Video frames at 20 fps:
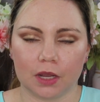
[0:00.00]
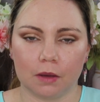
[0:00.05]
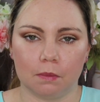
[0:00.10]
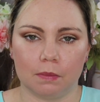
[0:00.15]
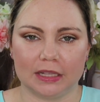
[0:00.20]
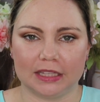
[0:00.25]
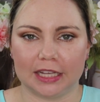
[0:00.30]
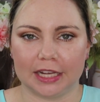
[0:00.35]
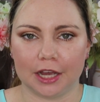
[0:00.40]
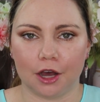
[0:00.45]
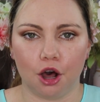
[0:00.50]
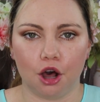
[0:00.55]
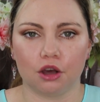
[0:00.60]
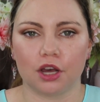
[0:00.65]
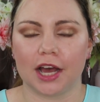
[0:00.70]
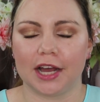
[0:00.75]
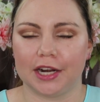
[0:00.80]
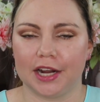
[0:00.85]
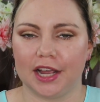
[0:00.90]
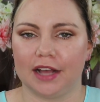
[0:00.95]
but they
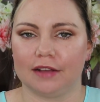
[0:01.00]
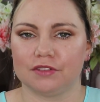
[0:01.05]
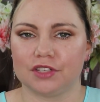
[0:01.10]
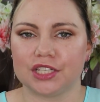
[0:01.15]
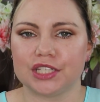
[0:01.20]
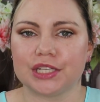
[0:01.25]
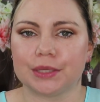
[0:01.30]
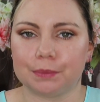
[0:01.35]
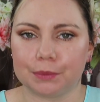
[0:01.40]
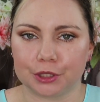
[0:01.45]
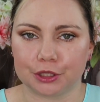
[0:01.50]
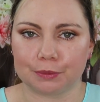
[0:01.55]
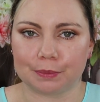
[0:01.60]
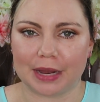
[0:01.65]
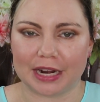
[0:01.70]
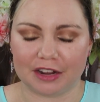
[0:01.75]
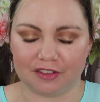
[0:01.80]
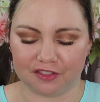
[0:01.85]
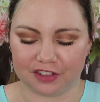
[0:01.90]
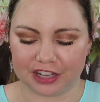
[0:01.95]
all kind of have similar
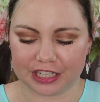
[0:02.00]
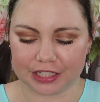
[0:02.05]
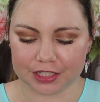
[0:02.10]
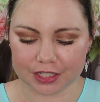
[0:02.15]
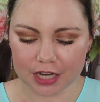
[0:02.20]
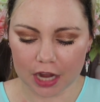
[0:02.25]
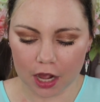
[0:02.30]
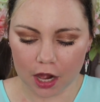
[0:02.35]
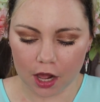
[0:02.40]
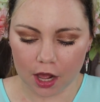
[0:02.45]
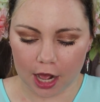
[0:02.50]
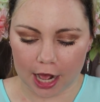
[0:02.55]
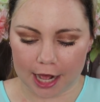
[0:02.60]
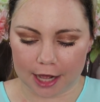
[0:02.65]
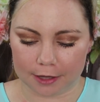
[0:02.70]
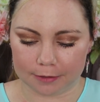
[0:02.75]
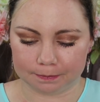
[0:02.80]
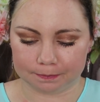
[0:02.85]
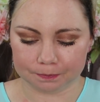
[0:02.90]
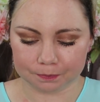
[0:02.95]
benefits.
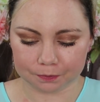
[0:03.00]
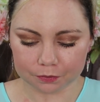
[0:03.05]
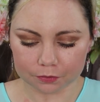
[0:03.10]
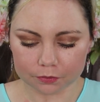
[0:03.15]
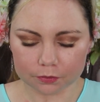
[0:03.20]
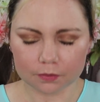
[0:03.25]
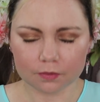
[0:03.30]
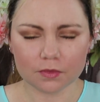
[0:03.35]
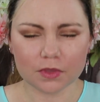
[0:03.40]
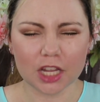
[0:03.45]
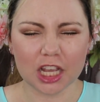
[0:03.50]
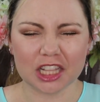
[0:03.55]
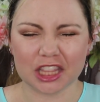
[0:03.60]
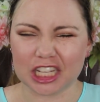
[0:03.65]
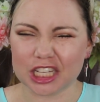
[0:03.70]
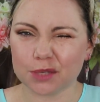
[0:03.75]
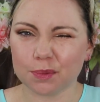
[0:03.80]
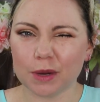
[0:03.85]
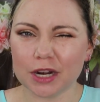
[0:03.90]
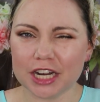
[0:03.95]

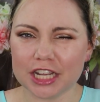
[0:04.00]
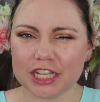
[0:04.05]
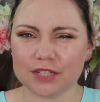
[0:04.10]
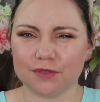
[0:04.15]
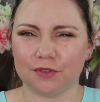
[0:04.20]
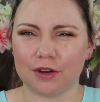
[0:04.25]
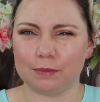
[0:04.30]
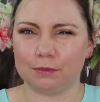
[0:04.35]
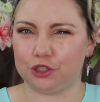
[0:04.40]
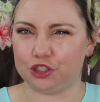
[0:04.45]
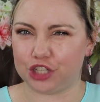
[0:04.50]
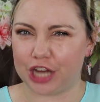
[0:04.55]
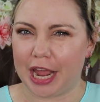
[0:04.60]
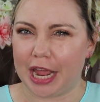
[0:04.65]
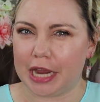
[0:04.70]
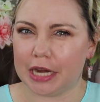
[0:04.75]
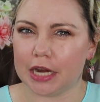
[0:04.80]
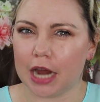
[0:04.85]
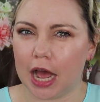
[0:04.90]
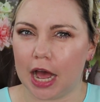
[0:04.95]
This one is from
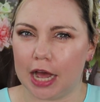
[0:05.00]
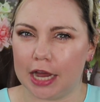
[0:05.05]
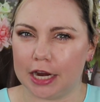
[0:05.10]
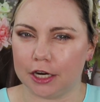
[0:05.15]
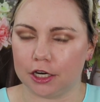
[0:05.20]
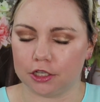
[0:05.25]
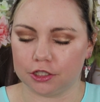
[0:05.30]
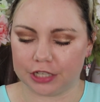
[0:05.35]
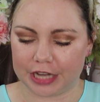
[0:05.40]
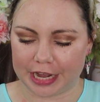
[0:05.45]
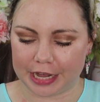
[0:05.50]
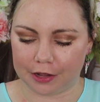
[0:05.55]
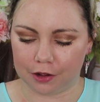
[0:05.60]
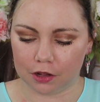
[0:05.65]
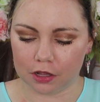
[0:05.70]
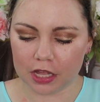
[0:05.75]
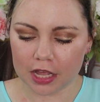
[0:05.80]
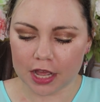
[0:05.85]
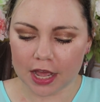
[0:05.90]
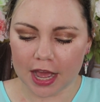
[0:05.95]
Jane
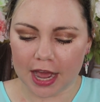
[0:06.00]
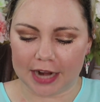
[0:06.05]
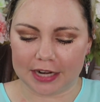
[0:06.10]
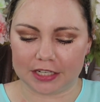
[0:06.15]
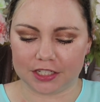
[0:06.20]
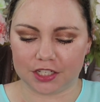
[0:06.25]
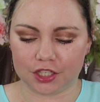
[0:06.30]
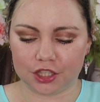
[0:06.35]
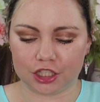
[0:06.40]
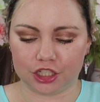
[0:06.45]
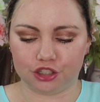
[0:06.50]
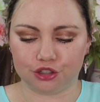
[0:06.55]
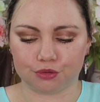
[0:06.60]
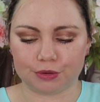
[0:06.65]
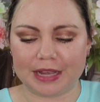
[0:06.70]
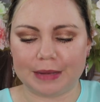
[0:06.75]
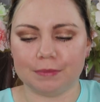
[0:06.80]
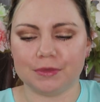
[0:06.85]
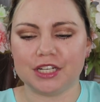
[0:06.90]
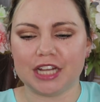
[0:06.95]
Iredale, and it's the
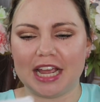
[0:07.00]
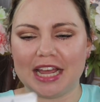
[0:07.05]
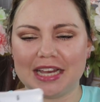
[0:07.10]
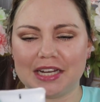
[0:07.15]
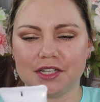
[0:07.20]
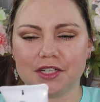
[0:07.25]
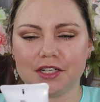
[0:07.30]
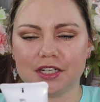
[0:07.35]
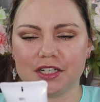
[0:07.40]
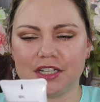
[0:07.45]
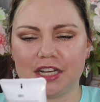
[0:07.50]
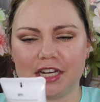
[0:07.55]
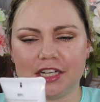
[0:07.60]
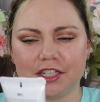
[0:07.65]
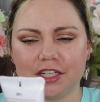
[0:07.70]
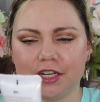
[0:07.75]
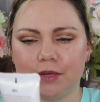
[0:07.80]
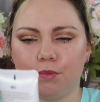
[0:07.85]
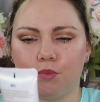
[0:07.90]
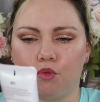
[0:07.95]
Dream Tint
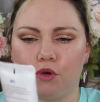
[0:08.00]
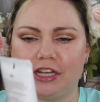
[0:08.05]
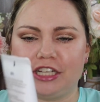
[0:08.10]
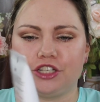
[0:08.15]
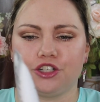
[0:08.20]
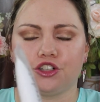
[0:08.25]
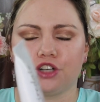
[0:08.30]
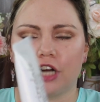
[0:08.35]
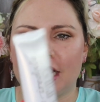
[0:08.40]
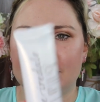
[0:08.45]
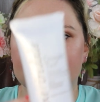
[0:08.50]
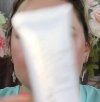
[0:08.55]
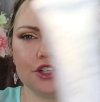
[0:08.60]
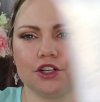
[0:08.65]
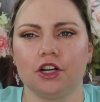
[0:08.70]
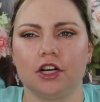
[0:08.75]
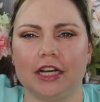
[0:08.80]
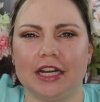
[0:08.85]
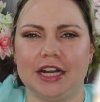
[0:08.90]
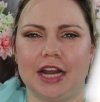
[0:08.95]
Tinted
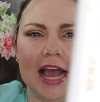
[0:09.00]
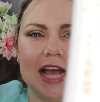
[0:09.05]
Moisturizer in